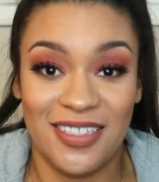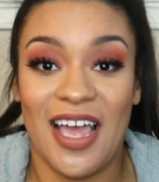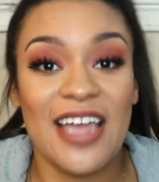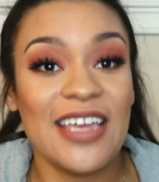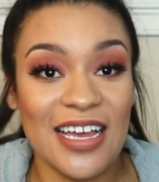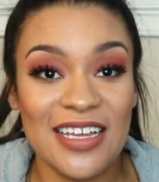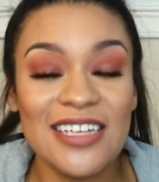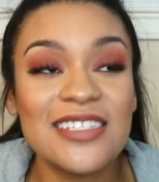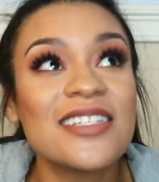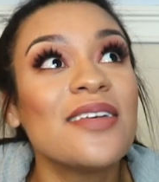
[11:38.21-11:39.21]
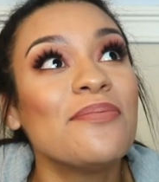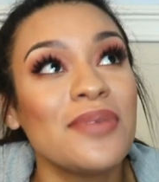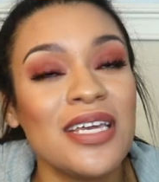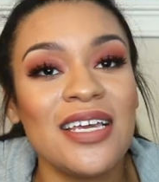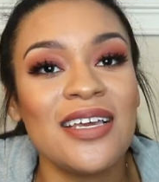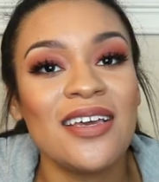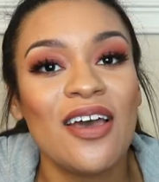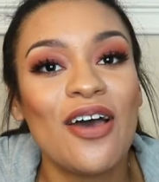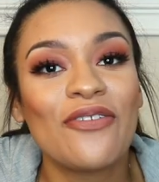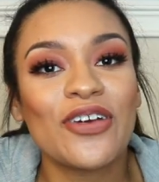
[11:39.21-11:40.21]
I get it's the me
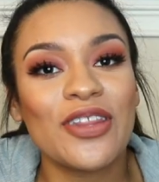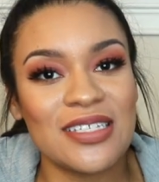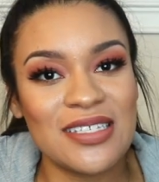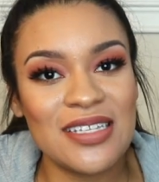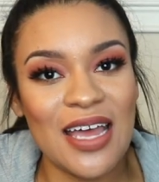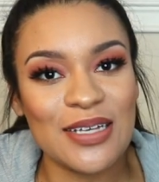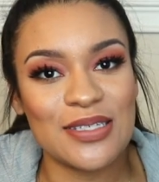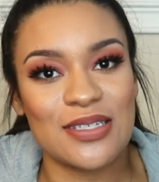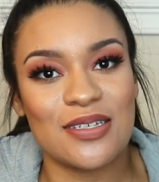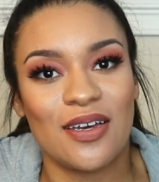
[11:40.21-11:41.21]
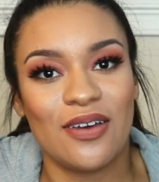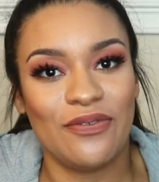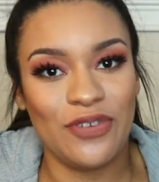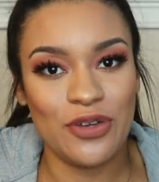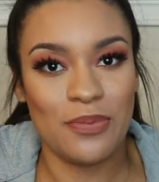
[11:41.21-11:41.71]
for this next few